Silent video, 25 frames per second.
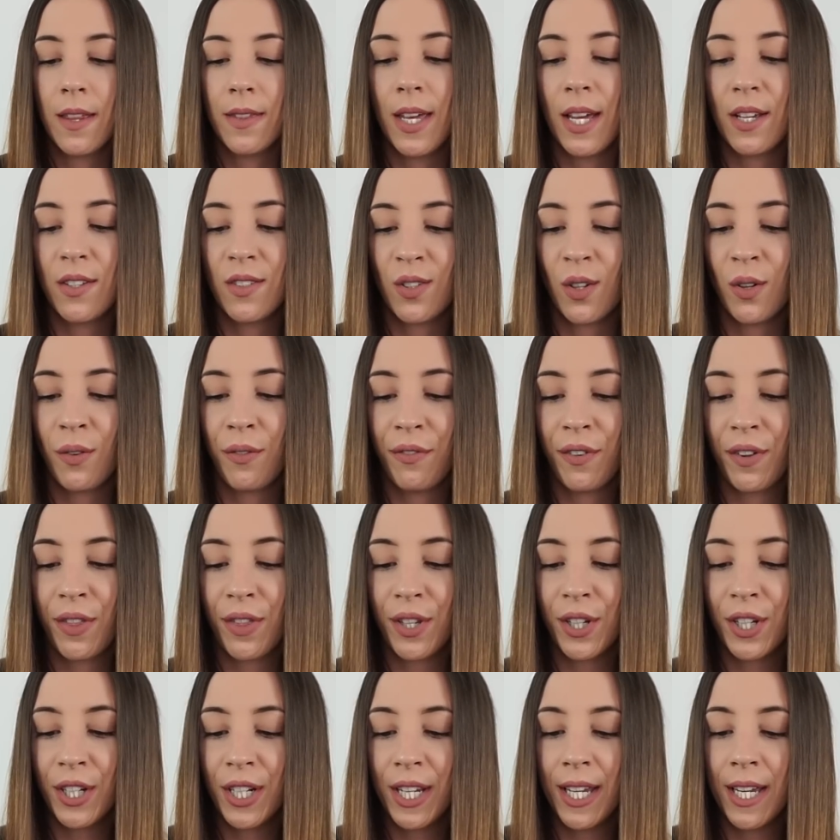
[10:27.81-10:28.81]
They sold for
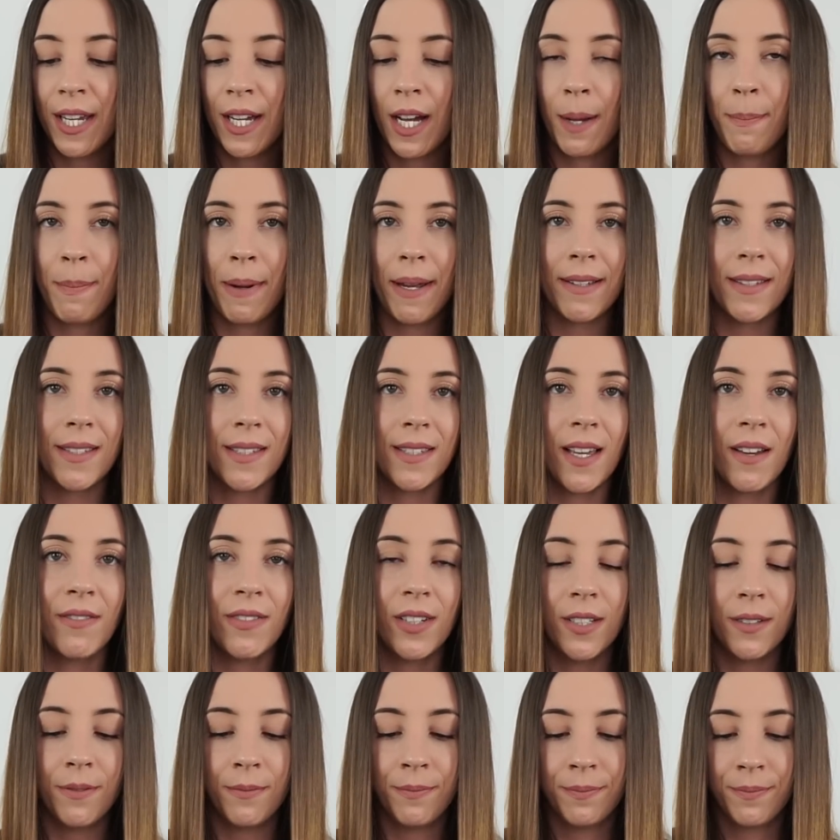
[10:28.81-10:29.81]
$30, I paid
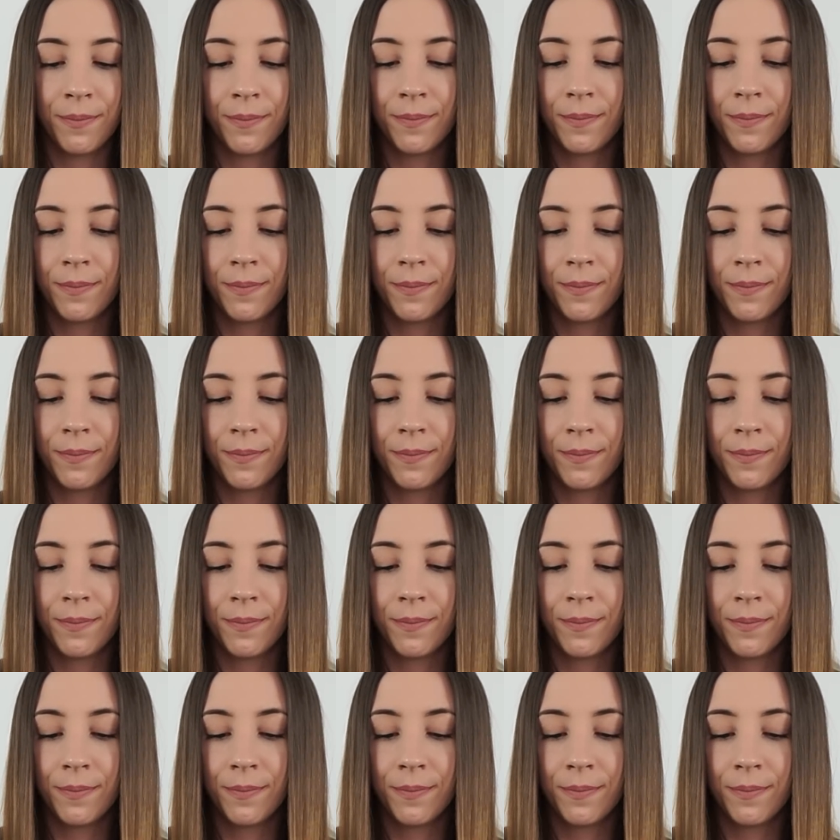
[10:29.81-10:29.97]
$7.